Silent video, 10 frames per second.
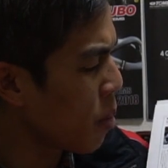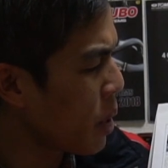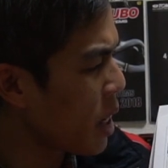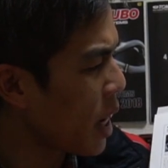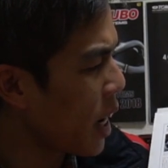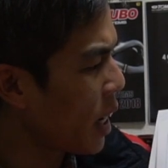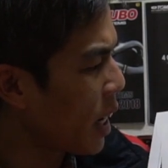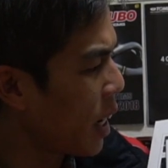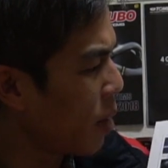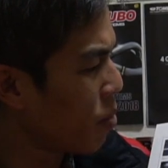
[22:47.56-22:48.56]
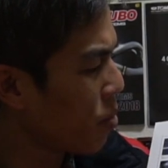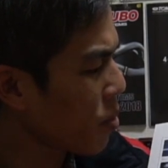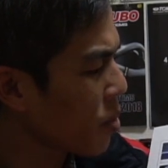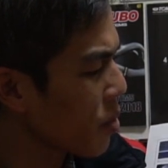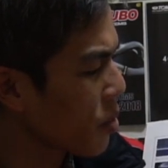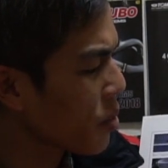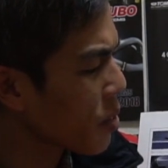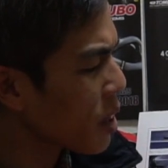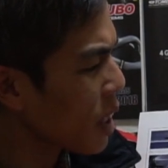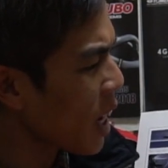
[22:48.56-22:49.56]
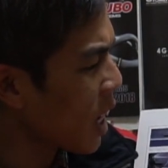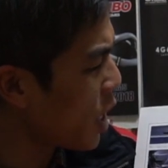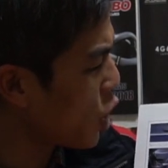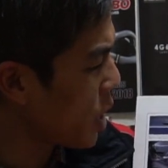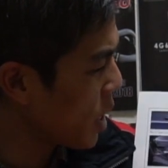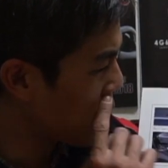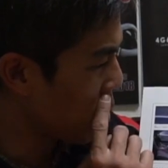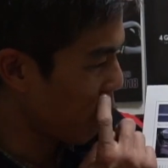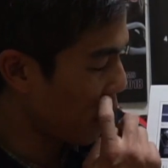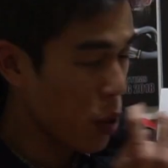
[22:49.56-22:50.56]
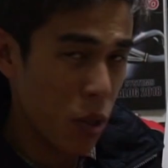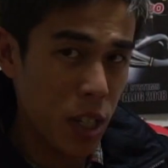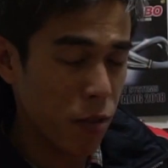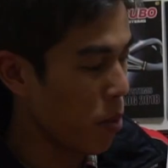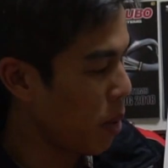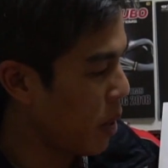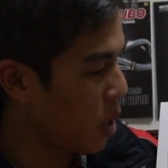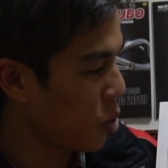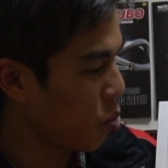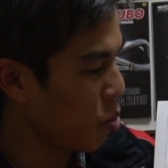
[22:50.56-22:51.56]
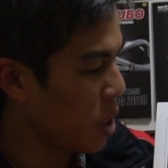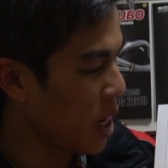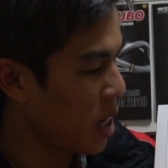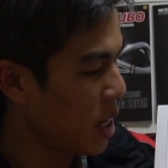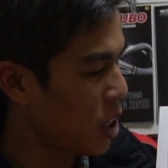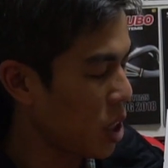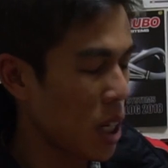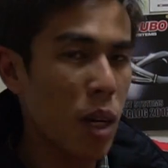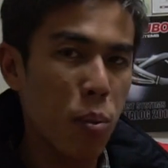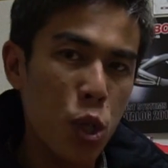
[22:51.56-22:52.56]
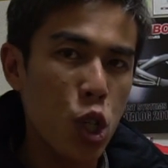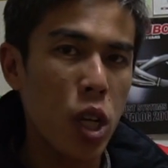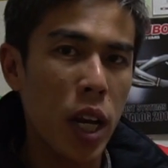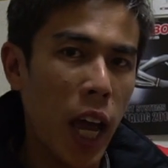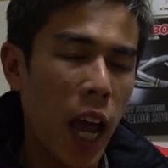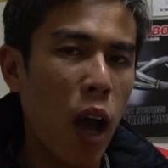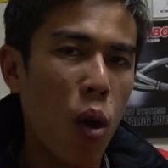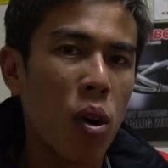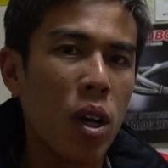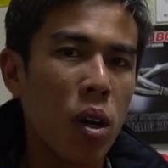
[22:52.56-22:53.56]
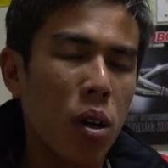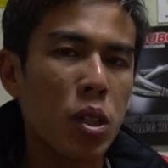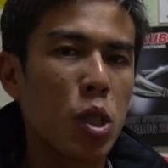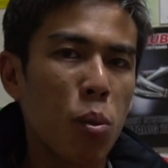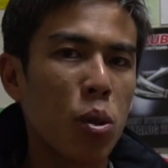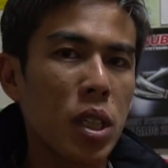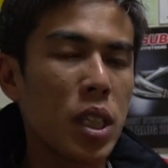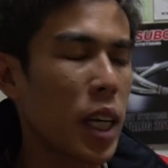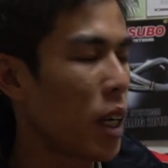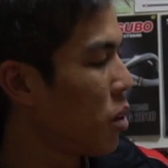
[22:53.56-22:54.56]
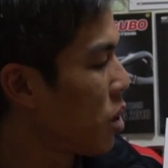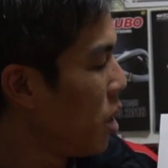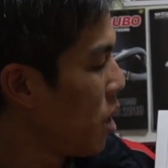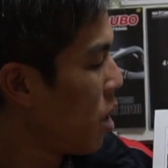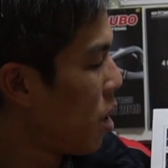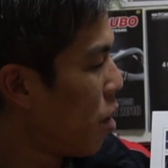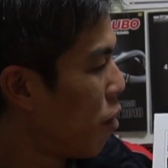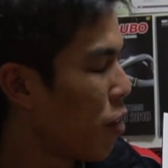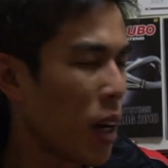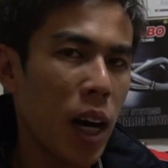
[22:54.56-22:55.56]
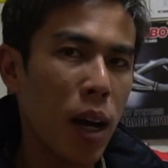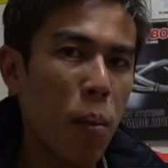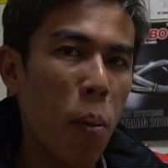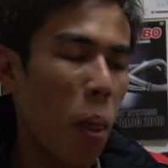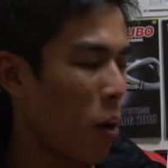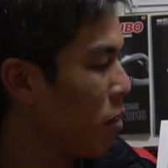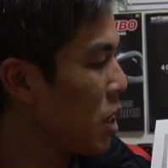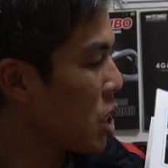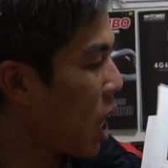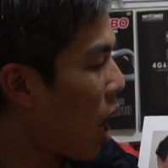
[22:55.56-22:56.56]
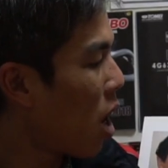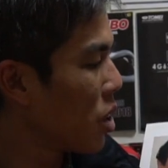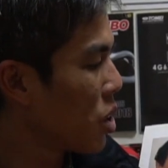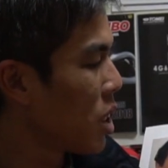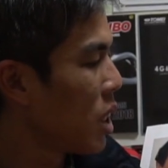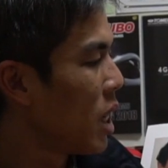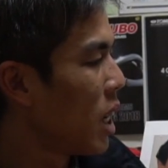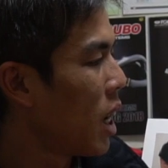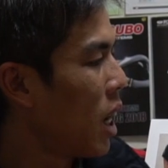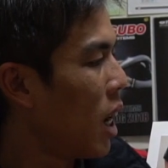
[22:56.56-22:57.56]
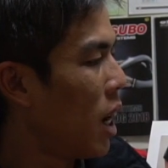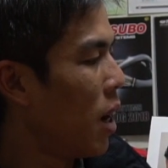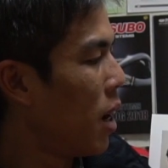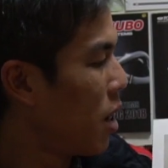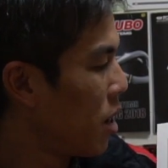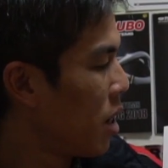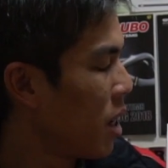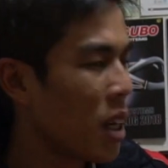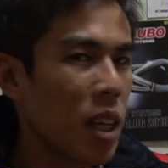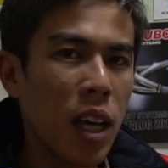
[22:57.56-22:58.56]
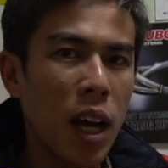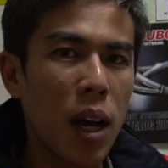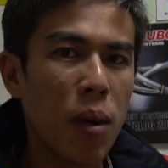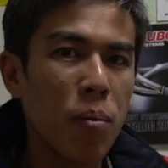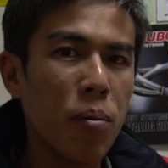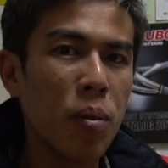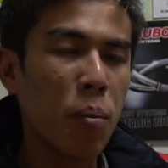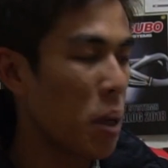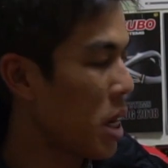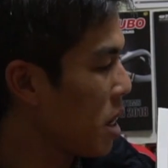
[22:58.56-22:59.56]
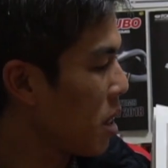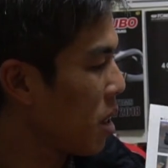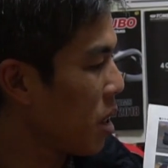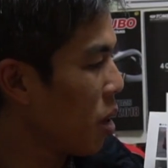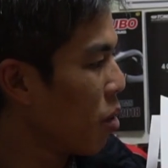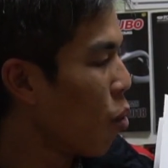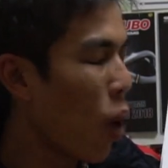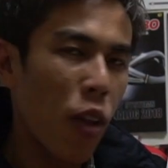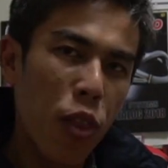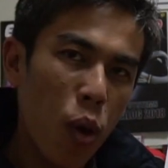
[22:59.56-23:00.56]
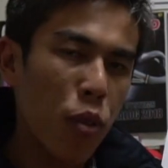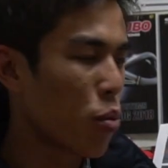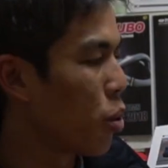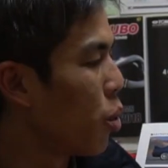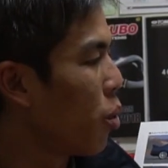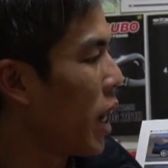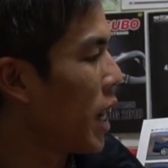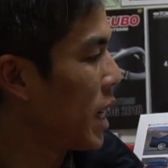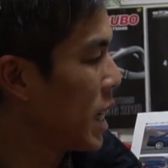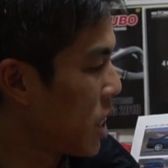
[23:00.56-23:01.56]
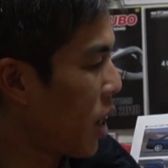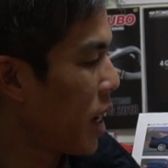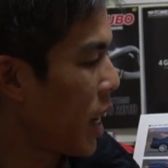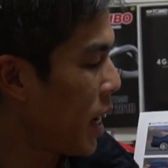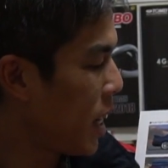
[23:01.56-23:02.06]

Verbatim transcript: being a car engineer, this is very interesting for me because we can see and appreciate how all these small details of these cars are being, you know, well thought through and designed. And